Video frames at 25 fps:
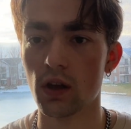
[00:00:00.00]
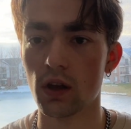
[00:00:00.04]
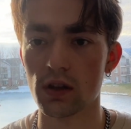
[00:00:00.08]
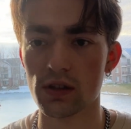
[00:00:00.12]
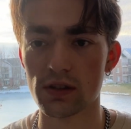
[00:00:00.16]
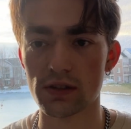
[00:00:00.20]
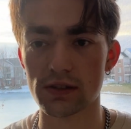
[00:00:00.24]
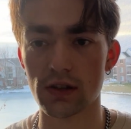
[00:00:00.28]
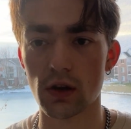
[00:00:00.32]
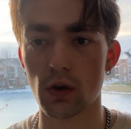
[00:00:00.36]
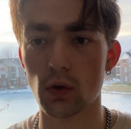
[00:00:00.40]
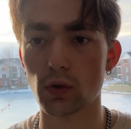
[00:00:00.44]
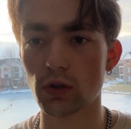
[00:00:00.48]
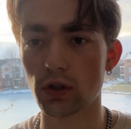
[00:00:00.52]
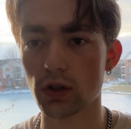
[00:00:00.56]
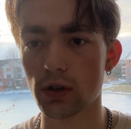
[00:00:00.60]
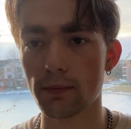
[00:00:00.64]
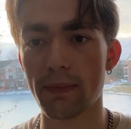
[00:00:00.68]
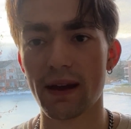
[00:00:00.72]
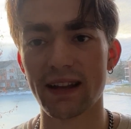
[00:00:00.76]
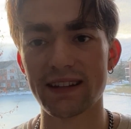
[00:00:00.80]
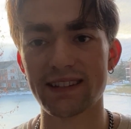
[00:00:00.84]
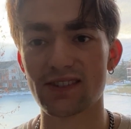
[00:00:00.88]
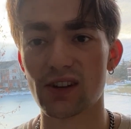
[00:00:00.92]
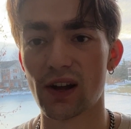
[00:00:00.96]
So good
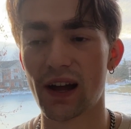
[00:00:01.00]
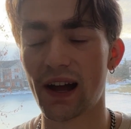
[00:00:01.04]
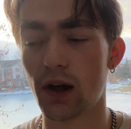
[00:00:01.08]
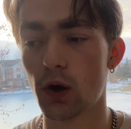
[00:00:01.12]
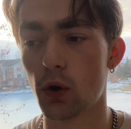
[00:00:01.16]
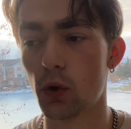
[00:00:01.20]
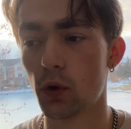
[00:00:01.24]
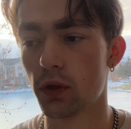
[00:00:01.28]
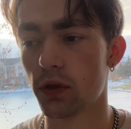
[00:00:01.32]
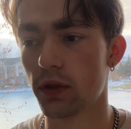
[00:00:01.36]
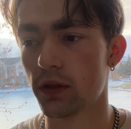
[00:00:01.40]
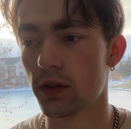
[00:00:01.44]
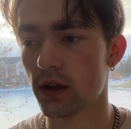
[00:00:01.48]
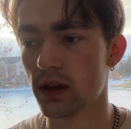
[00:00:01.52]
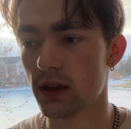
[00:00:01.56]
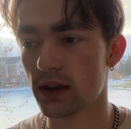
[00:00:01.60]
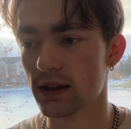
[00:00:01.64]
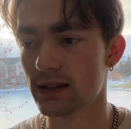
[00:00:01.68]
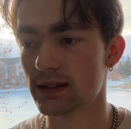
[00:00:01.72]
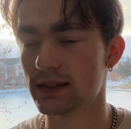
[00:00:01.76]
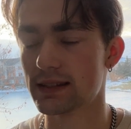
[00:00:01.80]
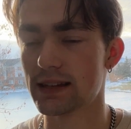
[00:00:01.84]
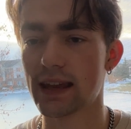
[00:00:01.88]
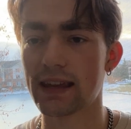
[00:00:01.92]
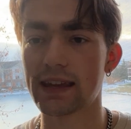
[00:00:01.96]
mental health,
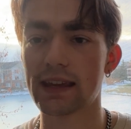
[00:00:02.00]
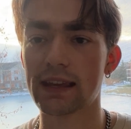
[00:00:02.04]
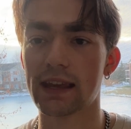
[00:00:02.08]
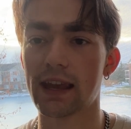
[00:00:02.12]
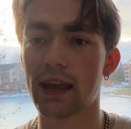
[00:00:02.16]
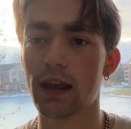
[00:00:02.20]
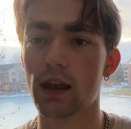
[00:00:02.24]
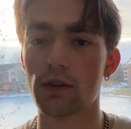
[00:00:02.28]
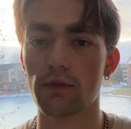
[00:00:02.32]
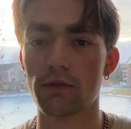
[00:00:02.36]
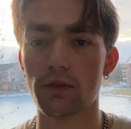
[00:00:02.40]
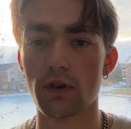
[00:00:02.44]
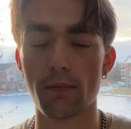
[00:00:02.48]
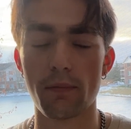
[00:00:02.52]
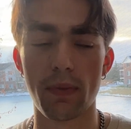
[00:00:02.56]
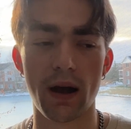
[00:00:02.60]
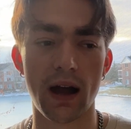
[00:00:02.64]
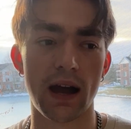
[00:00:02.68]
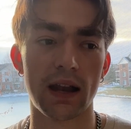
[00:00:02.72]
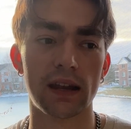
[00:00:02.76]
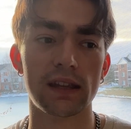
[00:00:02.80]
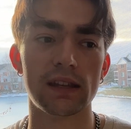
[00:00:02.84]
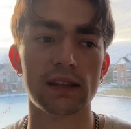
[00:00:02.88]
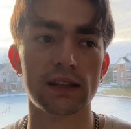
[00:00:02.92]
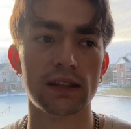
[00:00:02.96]
taking care of your
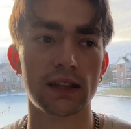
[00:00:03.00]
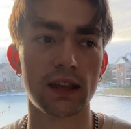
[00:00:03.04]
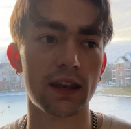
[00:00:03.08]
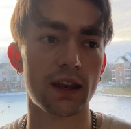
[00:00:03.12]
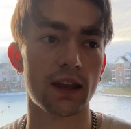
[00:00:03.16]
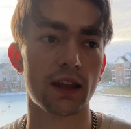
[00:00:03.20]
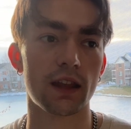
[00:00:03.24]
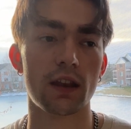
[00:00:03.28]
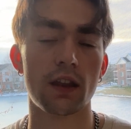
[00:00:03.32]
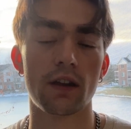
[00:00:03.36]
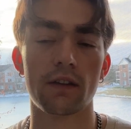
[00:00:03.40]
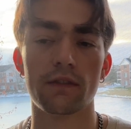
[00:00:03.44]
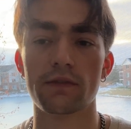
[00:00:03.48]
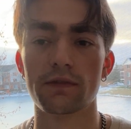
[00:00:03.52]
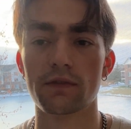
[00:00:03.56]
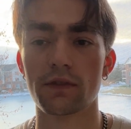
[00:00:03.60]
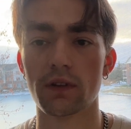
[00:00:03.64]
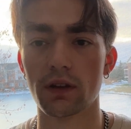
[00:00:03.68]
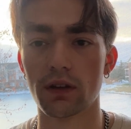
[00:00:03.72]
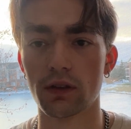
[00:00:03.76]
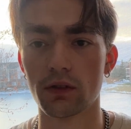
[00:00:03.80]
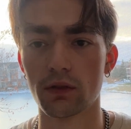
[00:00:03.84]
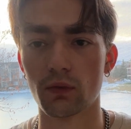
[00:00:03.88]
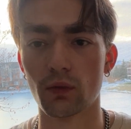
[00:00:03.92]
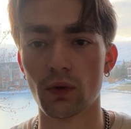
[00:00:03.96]
body, getting enough
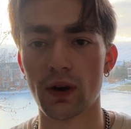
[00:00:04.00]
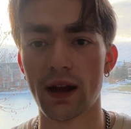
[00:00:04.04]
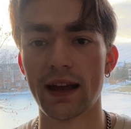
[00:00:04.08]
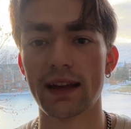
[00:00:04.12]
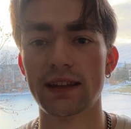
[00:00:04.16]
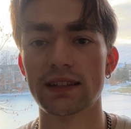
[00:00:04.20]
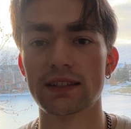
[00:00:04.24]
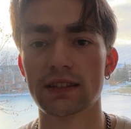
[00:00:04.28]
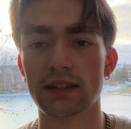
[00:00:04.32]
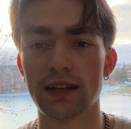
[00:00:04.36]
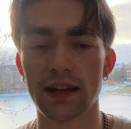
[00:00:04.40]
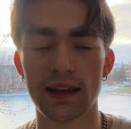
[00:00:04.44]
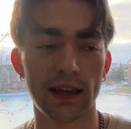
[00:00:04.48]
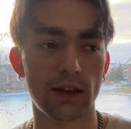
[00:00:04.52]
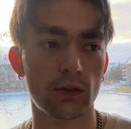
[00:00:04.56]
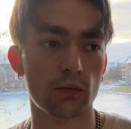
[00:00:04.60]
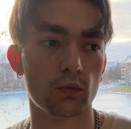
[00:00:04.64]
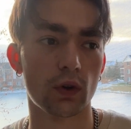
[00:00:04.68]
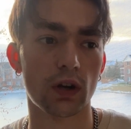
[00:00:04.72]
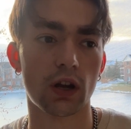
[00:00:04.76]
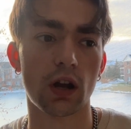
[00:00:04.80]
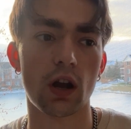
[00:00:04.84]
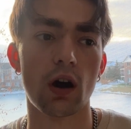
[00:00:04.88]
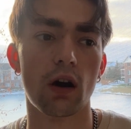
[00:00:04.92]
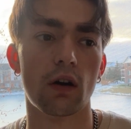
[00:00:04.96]
rest and
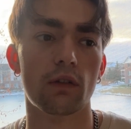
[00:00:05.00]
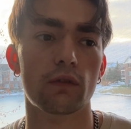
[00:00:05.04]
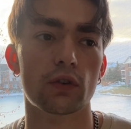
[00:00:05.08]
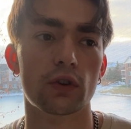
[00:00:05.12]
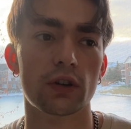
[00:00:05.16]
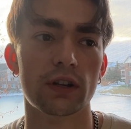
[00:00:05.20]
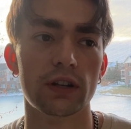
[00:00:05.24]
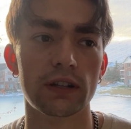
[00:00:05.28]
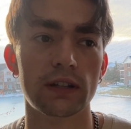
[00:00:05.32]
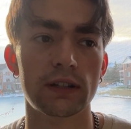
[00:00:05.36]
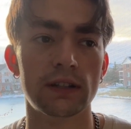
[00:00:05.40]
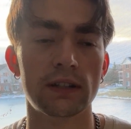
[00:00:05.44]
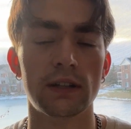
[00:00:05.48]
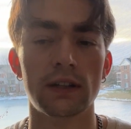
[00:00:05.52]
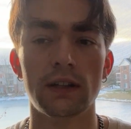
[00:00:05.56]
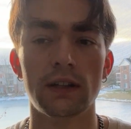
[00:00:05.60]
recovery,